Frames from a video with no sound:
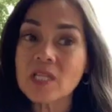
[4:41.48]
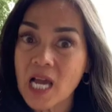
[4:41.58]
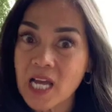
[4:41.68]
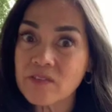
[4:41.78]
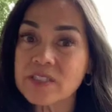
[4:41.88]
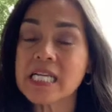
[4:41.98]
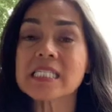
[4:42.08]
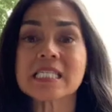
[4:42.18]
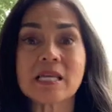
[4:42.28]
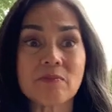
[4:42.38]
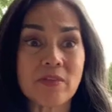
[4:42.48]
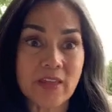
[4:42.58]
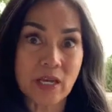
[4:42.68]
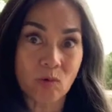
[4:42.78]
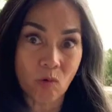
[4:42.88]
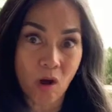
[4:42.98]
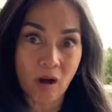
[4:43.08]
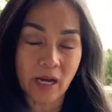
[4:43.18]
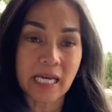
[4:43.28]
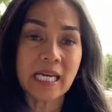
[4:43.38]
I've done something
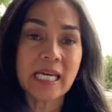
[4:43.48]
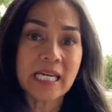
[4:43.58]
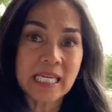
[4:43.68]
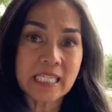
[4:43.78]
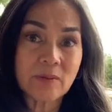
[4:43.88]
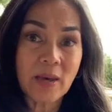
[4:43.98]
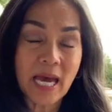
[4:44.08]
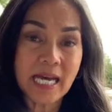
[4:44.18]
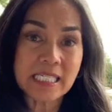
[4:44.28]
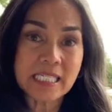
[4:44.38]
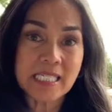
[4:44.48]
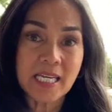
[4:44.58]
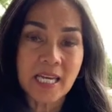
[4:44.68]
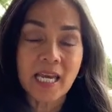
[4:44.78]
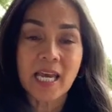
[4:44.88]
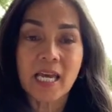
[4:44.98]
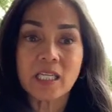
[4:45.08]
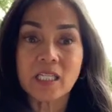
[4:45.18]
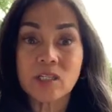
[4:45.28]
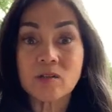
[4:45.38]
wrong in the past
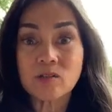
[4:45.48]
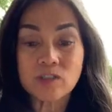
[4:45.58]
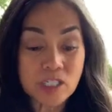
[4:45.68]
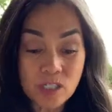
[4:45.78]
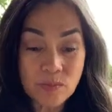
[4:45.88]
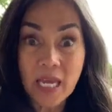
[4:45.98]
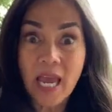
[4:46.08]
and you don't trust me.